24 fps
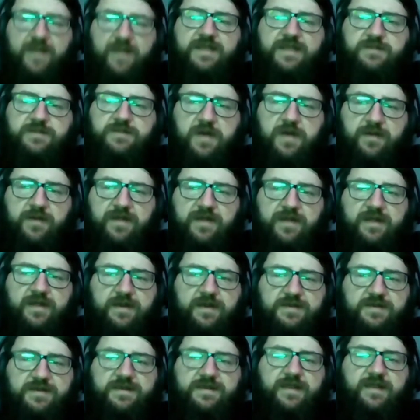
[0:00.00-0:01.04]
that's probably,
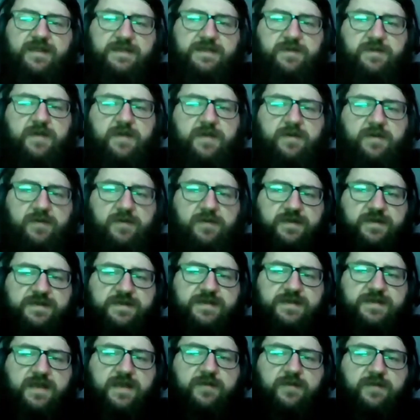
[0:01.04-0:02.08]
like you said, that's probably what the
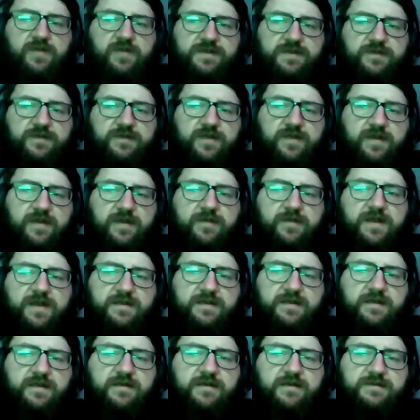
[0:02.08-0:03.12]
setup was for them.
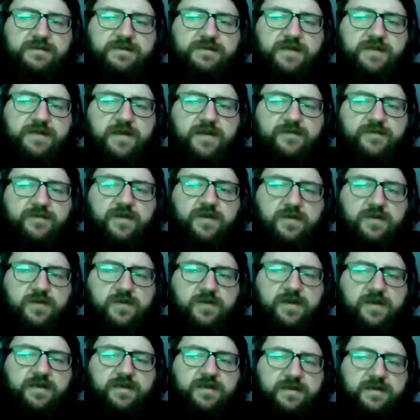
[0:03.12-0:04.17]
That was their downfall
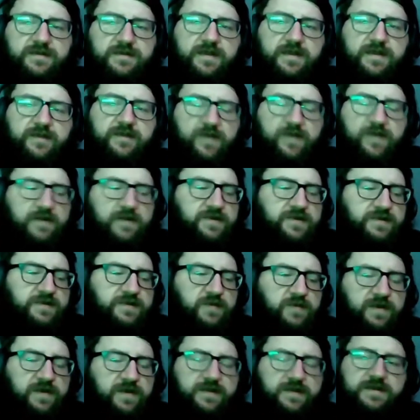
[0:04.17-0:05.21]
quickly, is that if they were
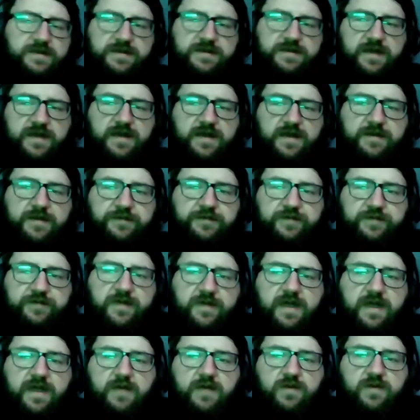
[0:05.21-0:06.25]
just willing to say,
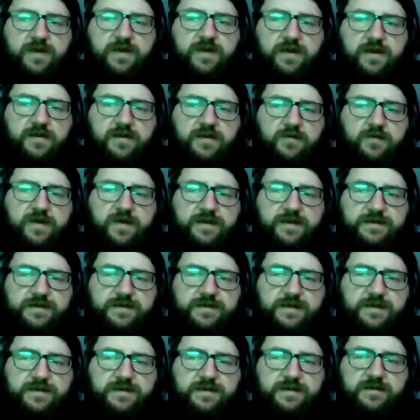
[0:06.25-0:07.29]
hey, we're here and we
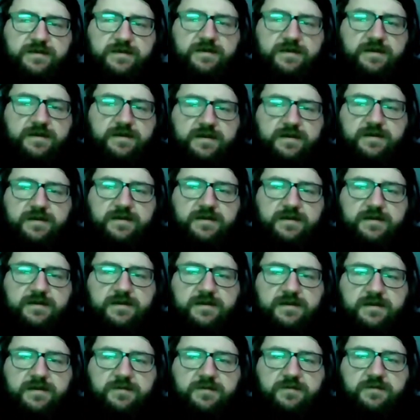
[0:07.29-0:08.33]
exist.
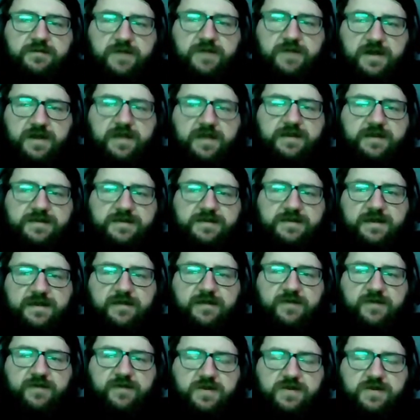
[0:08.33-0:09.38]
But like you said,
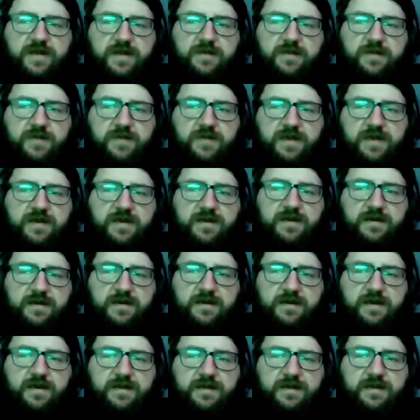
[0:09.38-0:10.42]
if they're trying to be
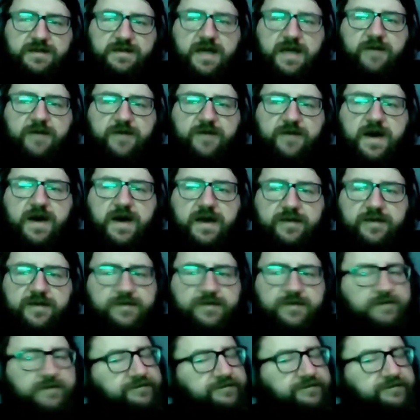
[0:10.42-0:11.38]
in the top 5,